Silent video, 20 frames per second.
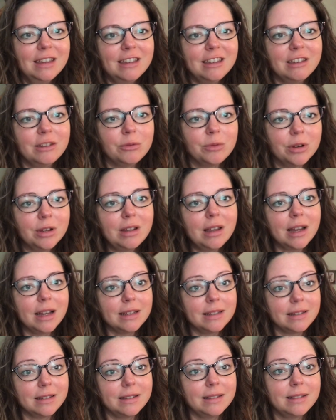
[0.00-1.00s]
he
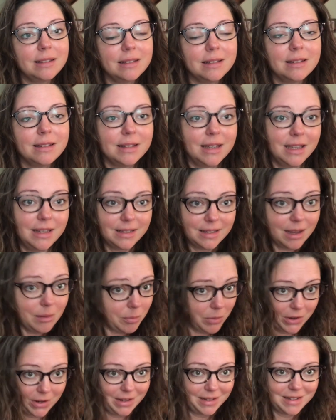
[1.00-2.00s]
realizes he's
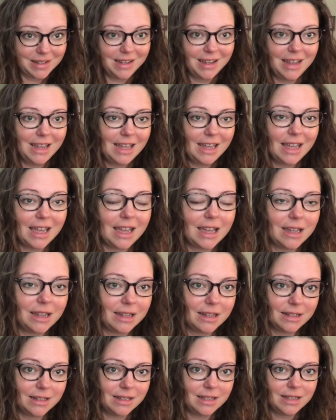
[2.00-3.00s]
separate.
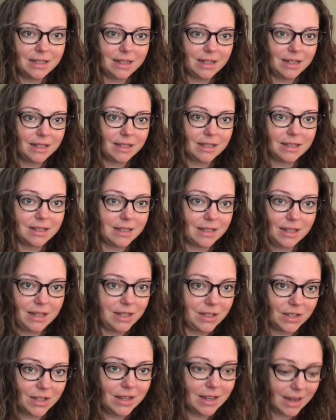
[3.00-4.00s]
And it's
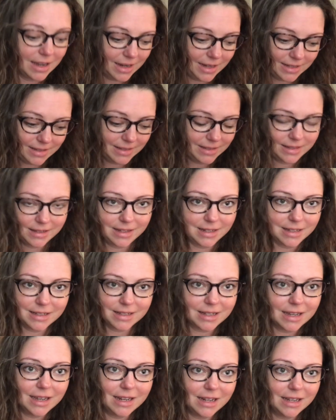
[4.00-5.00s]
a nice,
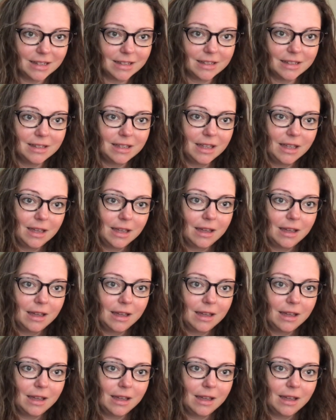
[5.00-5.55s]
exciting